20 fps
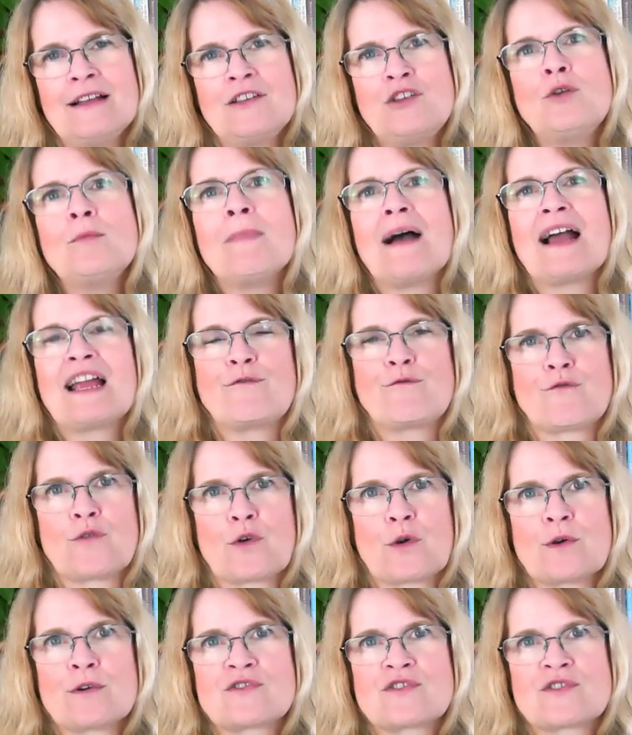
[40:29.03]
you might
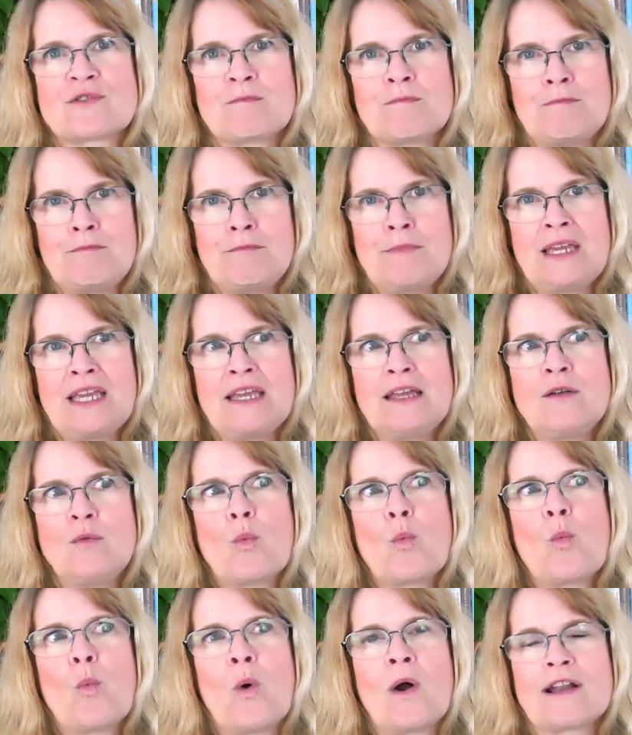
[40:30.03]
first meet
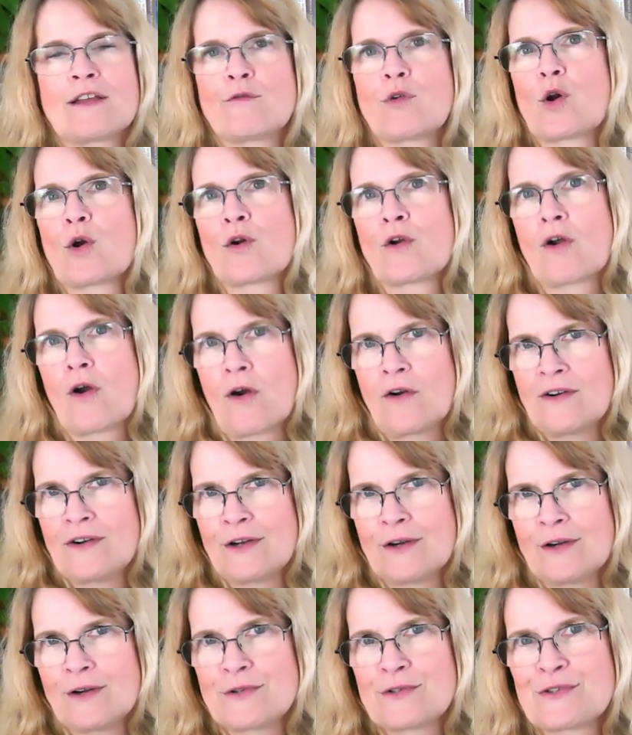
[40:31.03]
one of her
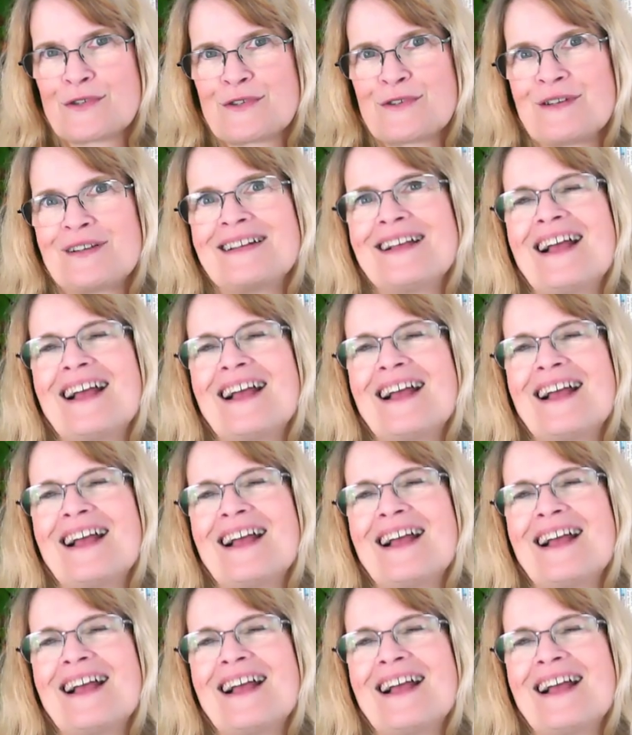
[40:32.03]
gardeners,